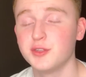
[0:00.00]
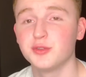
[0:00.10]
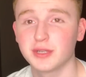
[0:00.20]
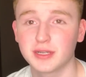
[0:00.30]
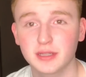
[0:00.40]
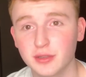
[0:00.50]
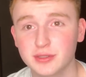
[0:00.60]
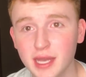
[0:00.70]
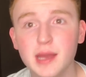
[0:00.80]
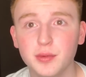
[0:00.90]
under a clear
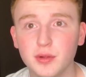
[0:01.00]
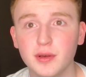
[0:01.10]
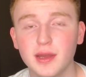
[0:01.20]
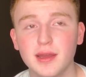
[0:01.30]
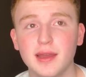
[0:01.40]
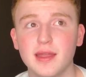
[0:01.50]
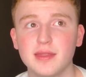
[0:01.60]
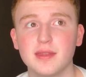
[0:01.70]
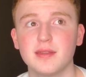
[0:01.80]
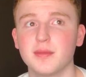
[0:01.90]
table,
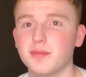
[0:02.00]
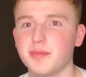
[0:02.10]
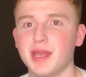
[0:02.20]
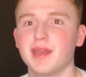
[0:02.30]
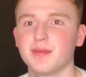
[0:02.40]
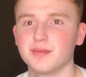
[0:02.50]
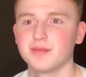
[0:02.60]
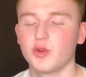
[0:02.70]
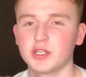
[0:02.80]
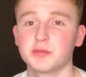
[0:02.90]
and then bam,
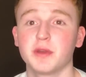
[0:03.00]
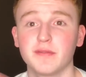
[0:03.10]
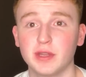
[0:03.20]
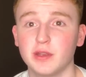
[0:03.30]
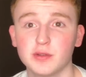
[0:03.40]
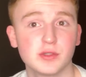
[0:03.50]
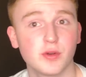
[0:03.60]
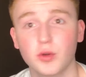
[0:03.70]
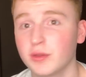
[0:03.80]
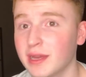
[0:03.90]
watch my videos
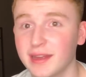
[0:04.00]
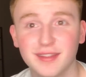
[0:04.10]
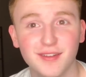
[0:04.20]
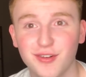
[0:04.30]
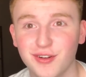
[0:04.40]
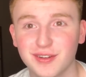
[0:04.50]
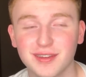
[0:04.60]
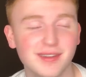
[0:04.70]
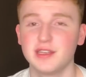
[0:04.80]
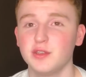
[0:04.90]
all night
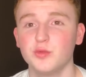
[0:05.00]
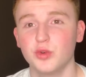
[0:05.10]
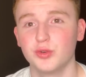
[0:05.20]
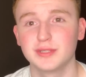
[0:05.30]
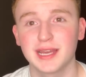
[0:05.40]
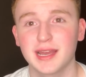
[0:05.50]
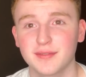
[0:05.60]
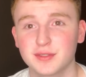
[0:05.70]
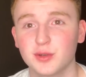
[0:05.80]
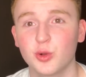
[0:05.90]
long and you won't
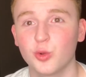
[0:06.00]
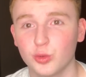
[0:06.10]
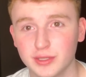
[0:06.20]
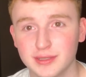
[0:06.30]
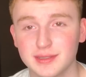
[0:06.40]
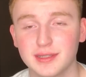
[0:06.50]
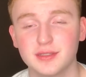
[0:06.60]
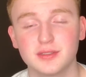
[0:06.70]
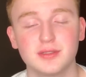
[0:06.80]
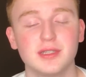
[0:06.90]
have to hold it.
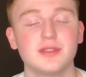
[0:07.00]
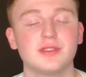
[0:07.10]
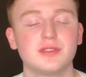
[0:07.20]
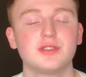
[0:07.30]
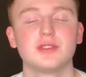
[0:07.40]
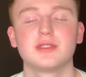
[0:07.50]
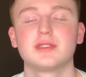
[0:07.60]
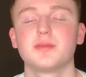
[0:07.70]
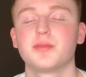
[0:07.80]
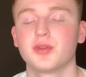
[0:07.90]
It's
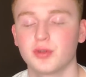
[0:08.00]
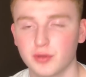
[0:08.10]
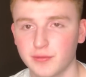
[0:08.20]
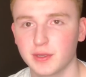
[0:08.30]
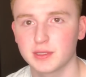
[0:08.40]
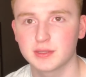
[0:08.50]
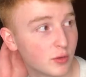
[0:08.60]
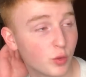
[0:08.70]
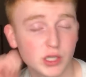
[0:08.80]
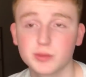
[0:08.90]
just perfect. You
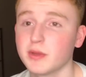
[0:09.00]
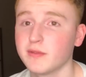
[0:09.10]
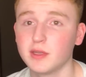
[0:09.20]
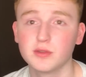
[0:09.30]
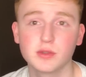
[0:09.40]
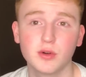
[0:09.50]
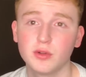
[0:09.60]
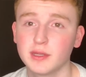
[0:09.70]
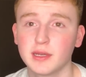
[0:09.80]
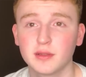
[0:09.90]
can watch my videos
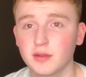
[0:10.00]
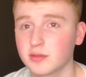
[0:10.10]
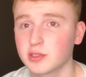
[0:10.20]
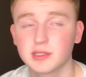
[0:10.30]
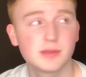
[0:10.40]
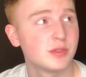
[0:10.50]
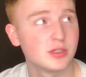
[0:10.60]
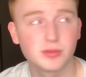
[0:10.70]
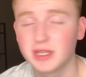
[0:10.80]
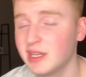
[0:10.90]
all night long.
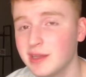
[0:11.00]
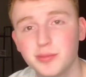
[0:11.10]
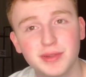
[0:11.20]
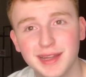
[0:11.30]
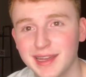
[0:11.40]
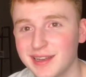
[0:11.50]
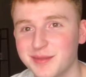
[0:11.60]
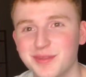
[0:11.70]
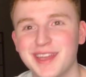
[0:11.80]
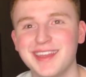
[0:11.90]
Just keep playing
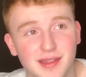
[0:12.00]
them.